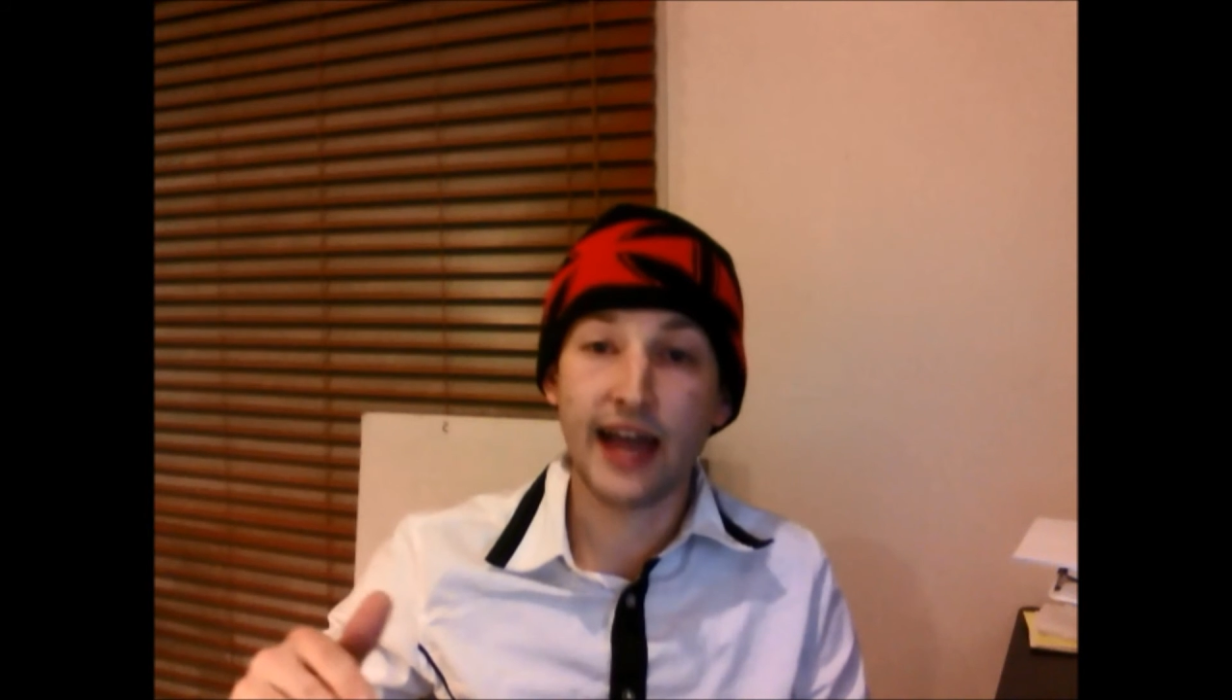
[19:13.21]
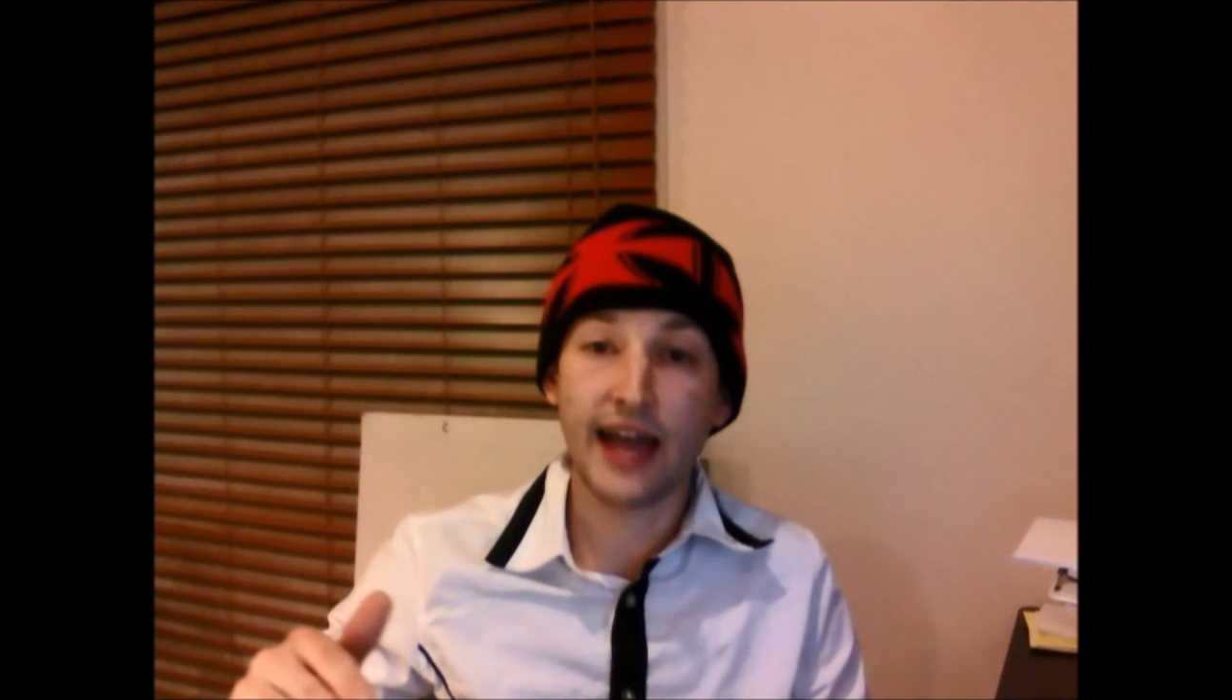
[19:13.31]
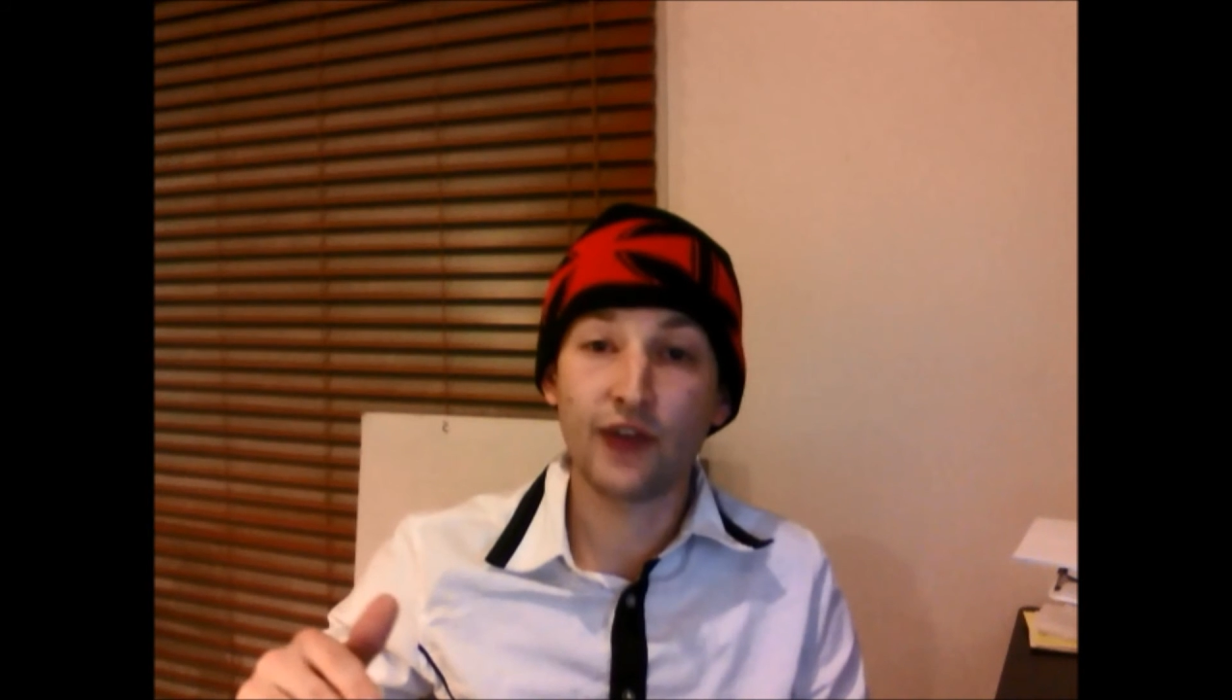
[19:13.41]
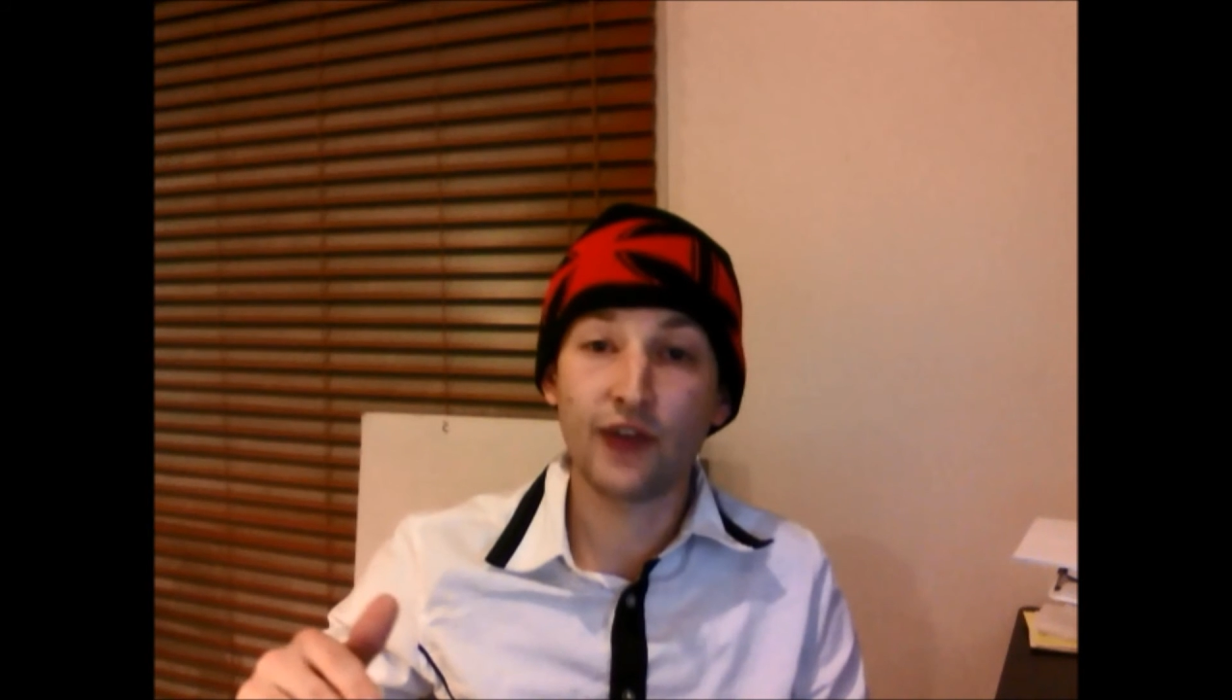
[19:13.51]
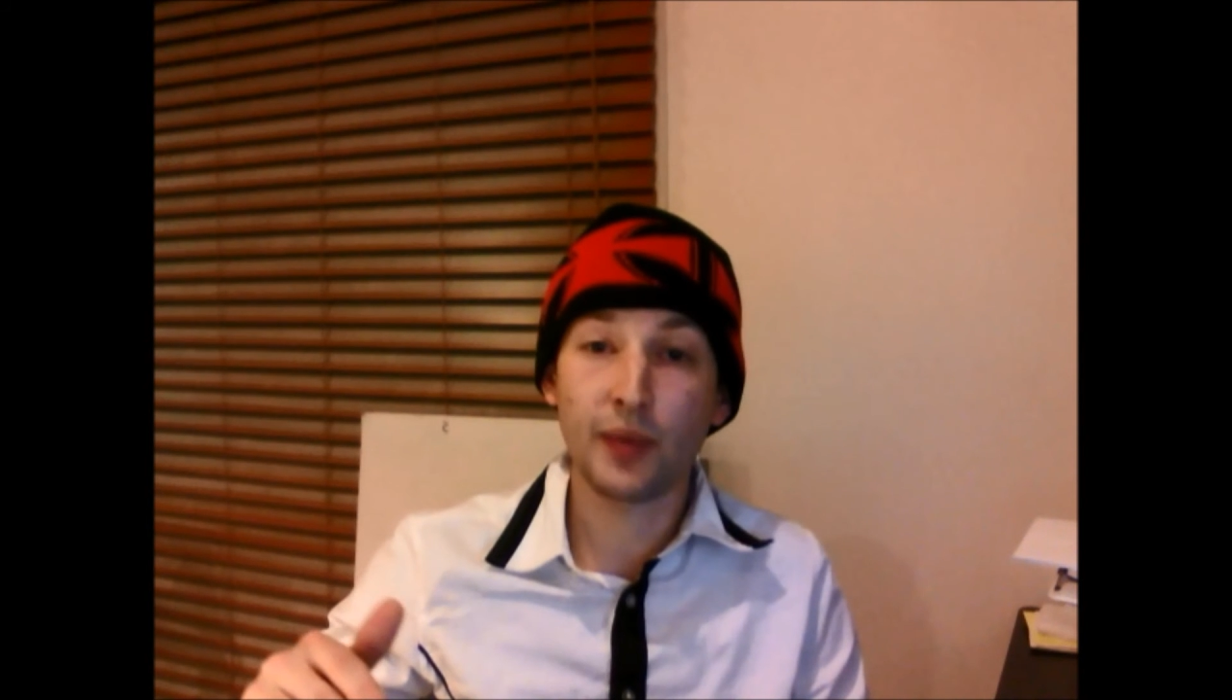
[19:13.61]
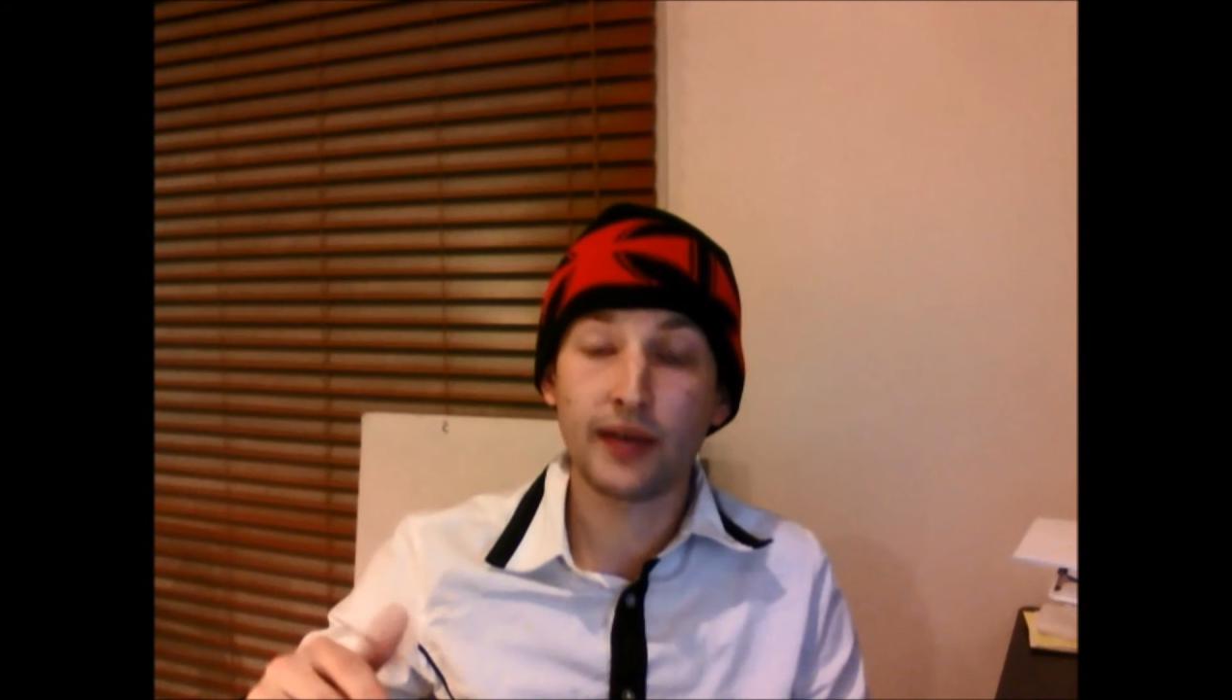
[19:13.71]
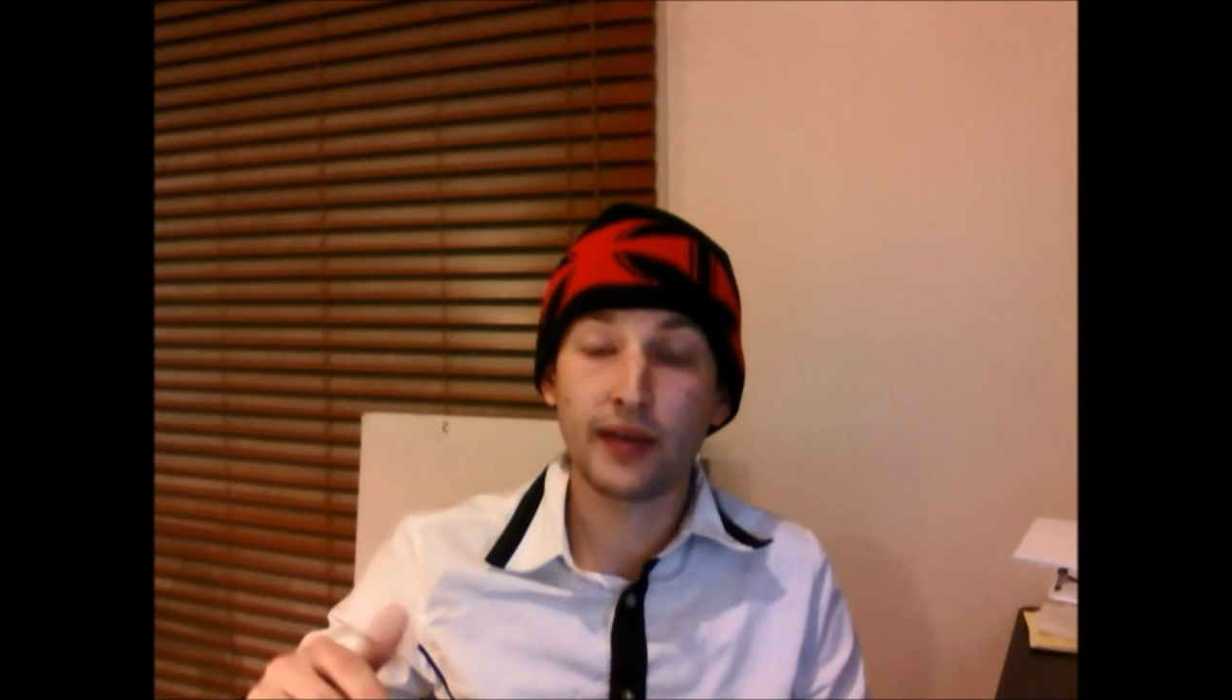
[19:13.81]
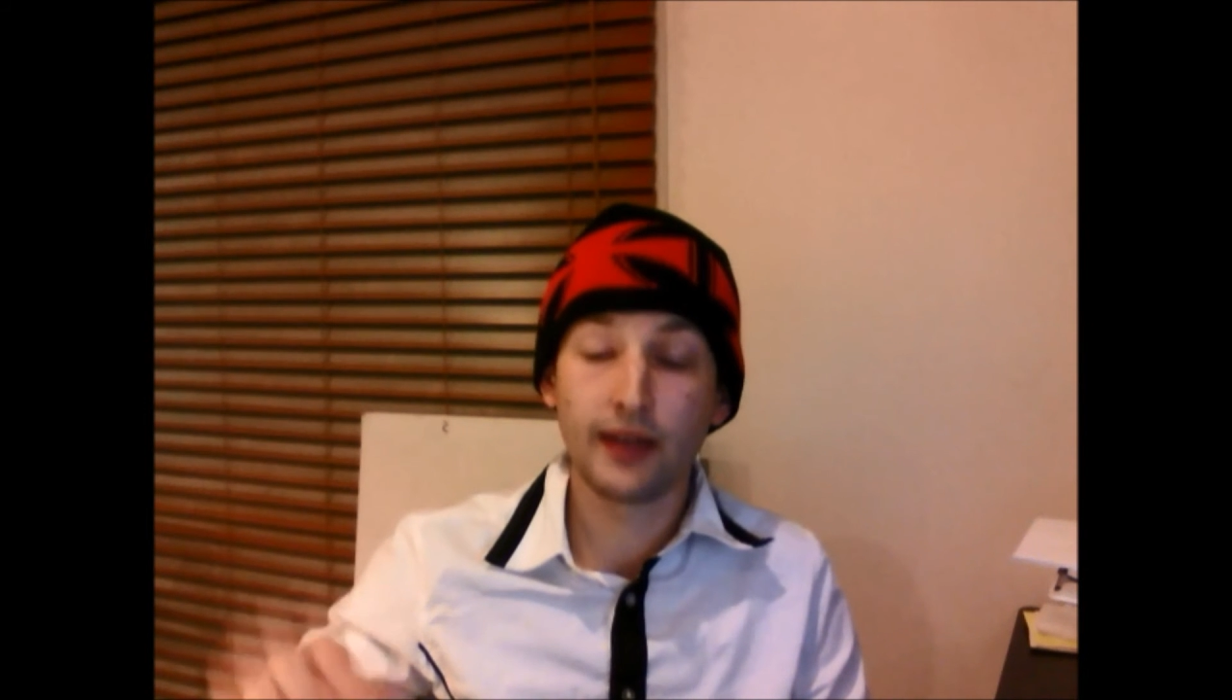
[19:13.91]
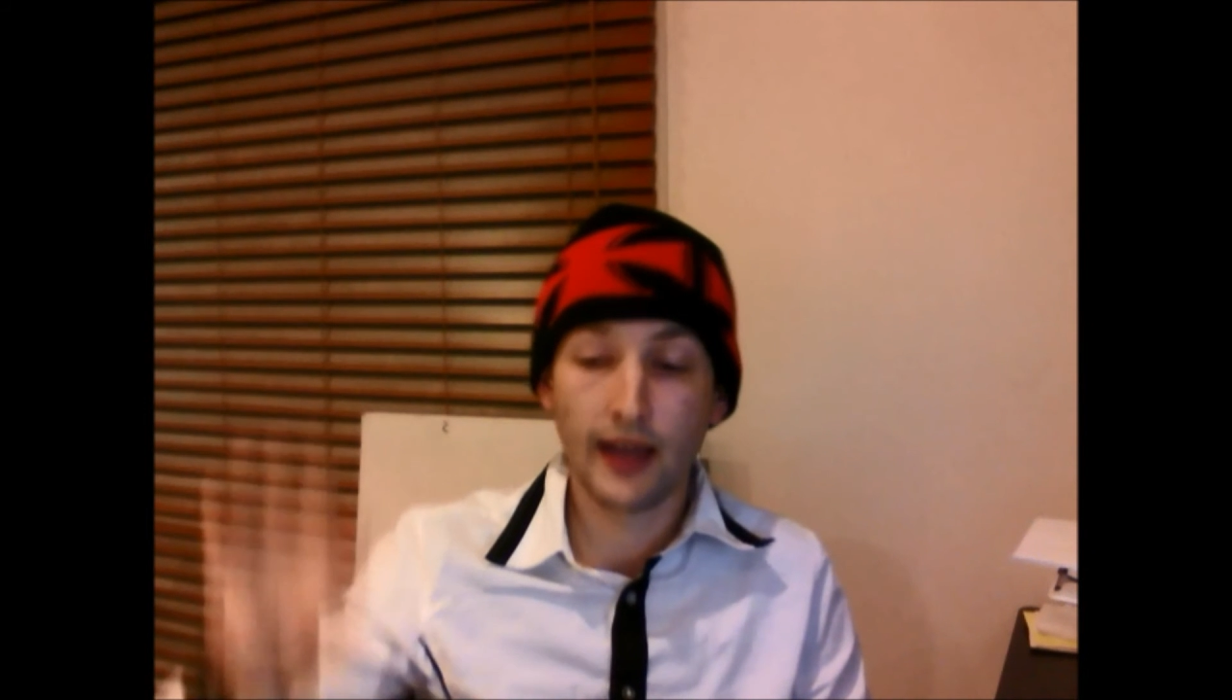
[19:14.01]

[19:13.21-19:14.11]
an alphabet,